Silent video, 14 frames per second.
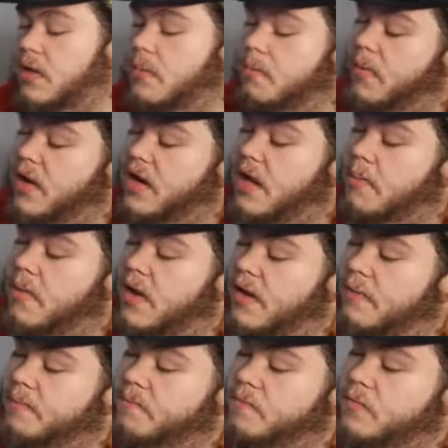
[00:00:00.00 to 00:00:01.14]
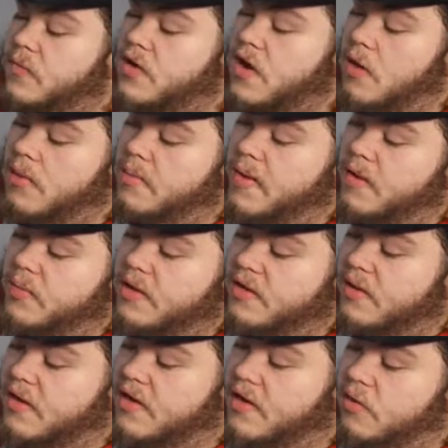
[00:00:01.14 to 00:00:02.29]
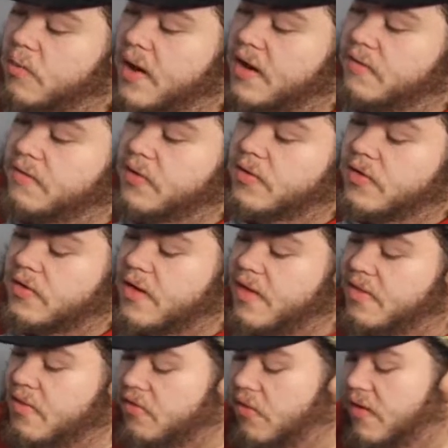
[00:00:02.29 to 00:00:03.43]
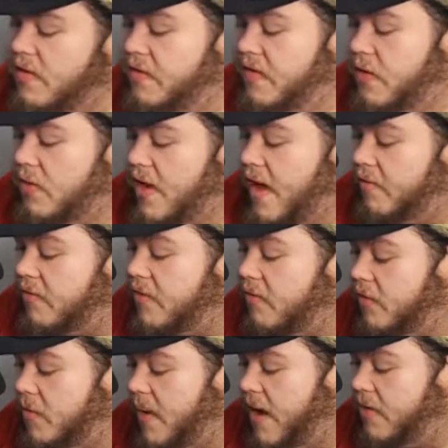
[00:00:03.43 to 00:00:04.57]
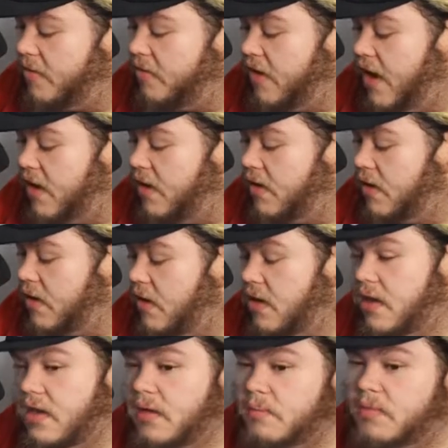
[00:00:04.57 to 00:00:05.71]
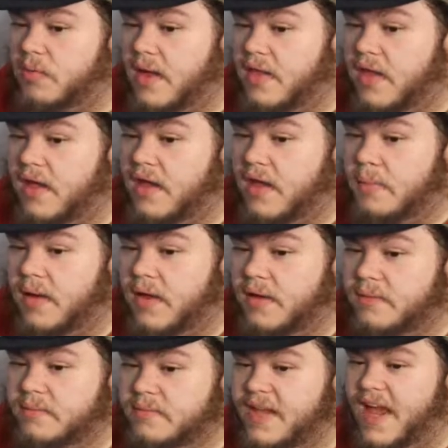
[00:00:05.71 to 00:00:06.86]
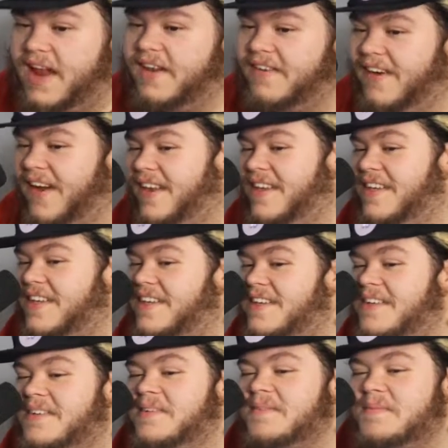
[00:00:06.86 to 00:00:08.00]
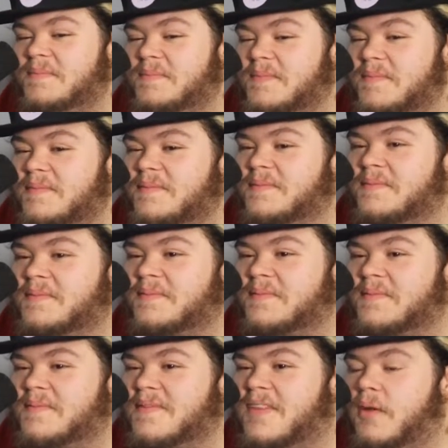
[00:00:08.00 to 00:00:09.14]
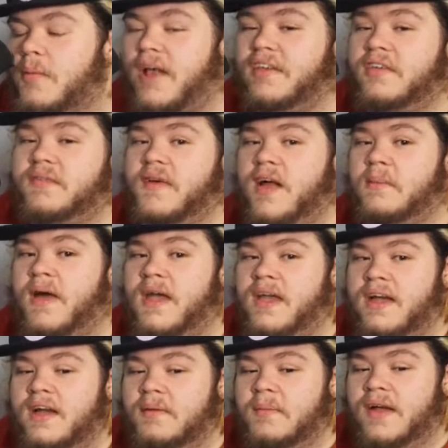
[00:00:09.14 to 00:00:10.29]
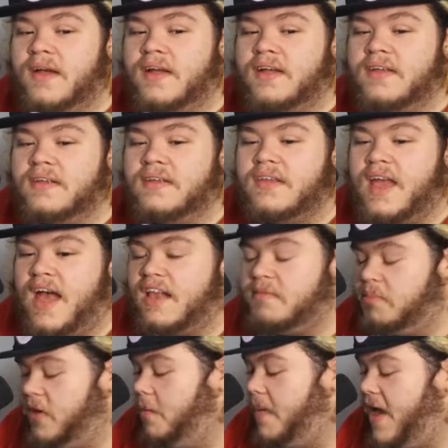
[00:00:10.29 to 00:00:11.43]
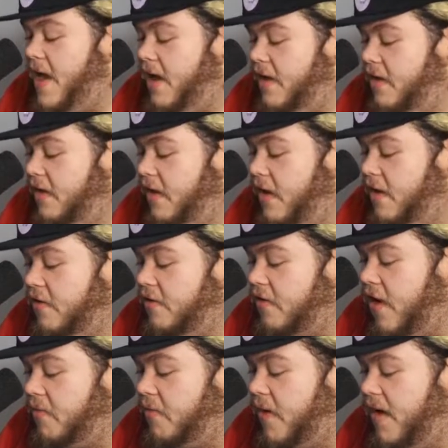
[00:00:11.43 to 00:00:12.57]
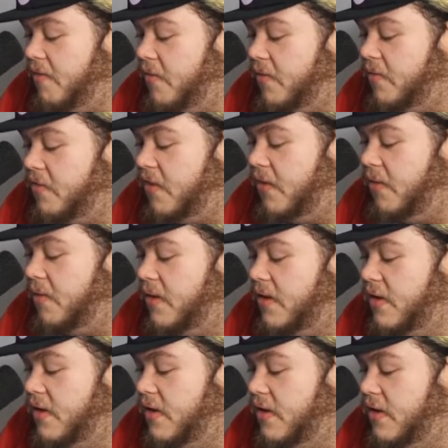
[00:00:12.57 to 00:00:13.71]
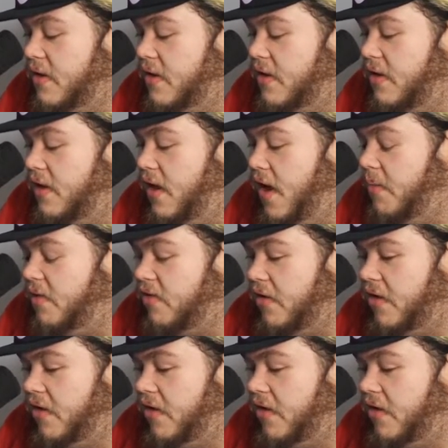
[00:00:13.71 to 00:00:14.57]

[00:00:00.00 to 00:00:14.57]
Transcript: But No, we killed quite a few. There's only a few left, from my understanding, because we had like yeah, no, right. Well, I just found my gas blowback airsoft rifle, so I'm gonna start